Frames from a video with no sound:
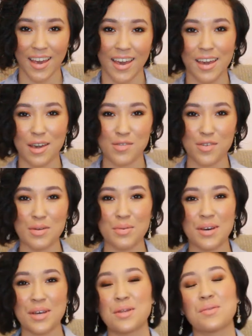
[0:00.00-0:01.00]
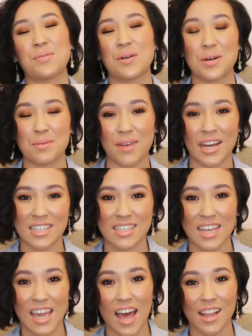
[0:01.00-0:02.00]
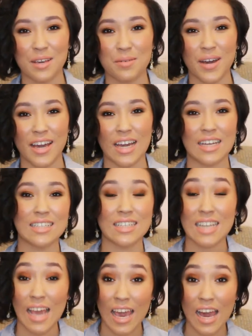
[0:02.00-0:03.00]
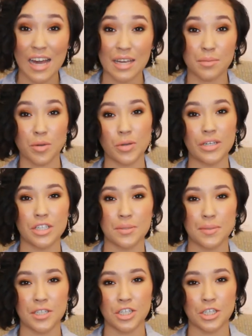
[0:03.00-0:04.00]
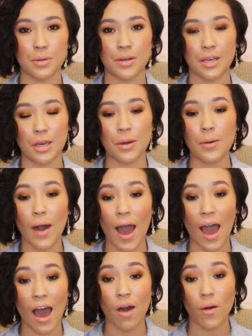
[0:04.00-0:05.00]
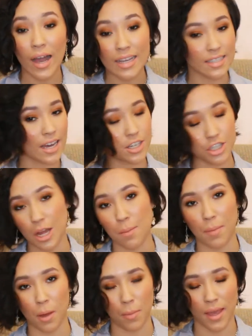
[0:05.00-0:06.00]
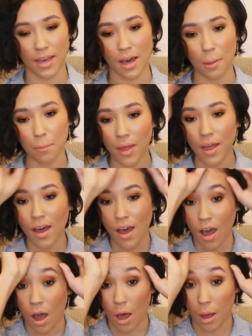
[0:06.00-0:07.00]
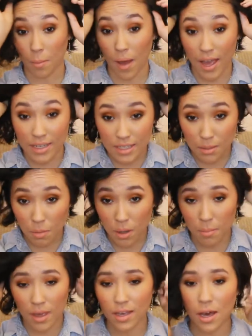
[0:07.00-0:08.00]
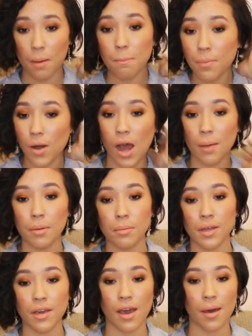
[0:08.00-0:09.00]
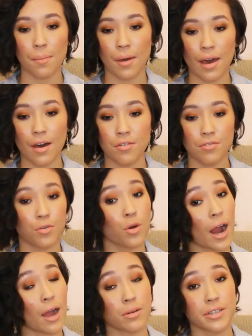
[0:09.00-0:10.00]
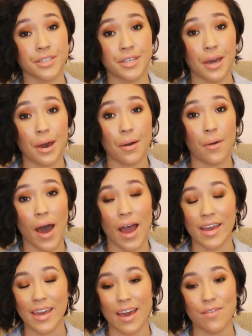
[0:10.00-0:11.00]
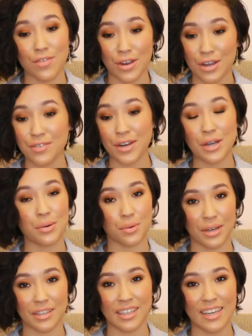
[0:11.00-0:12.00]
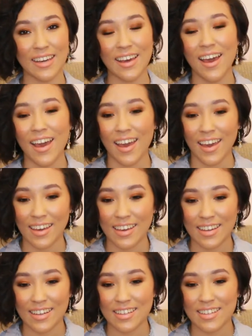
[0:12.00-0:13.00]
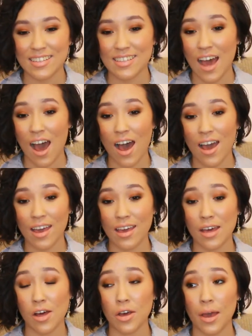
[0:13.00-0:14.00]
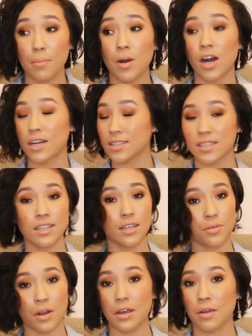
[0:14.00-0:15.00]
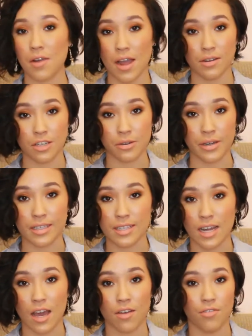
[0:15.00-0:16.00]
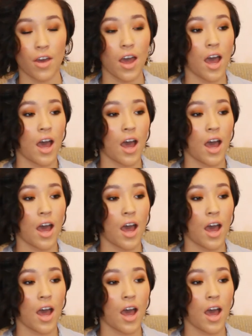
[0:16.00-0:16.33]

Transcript: Hey everyone, welcome back to the Ellie Way. Today I am going to be showing you how I touch up my makeup. I did my makeup probably about 4 hours ago. I get very oily and I am constantly running around doing stuff.